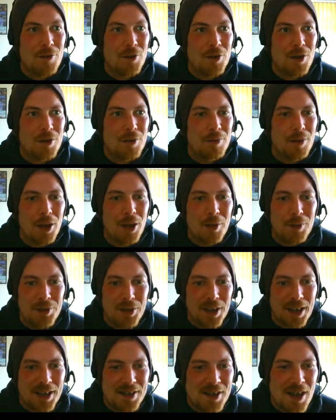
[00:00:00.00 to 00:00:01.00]
got own goals,
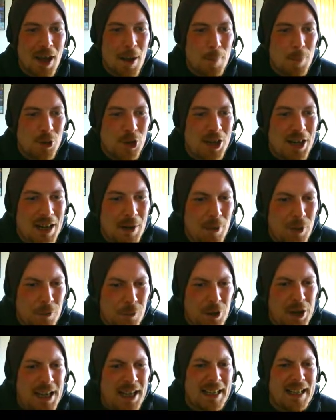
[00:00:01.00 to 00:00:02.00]
I guess. Pachenko with a
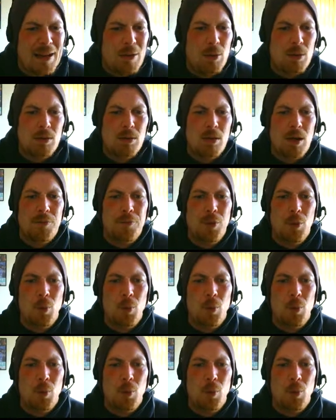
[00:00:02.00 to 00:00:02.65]
free kick now. Oh, off the